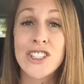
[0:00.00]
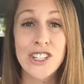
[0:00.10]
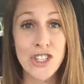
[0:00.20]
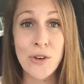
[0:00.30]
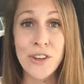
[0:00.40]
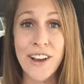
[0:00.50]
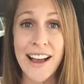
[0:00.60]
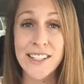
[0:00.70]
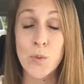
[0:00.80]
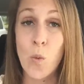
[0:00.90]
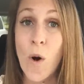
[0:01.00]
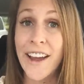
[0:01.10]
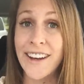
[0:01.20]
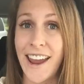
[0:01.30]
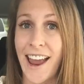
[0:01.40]
to show you guys
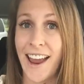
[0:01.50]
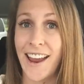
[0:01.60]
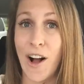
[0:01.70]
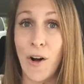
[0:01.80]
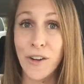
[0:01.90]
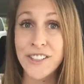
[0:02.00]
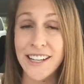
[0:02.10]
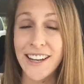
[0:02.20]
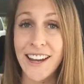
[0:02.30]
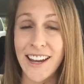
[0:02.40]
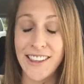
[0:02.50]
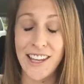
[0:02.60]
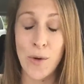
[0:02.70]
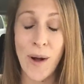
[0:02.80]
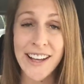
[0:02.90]
what a ALDI in the
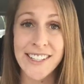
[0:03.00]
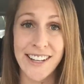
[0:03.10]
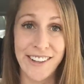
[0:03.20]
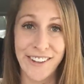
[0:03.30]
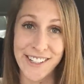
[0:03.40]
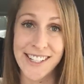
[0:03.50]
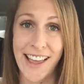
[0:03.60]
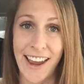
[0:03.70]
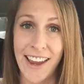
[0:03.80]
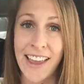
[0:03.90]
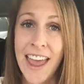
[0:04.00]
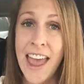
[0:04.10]
US looks like.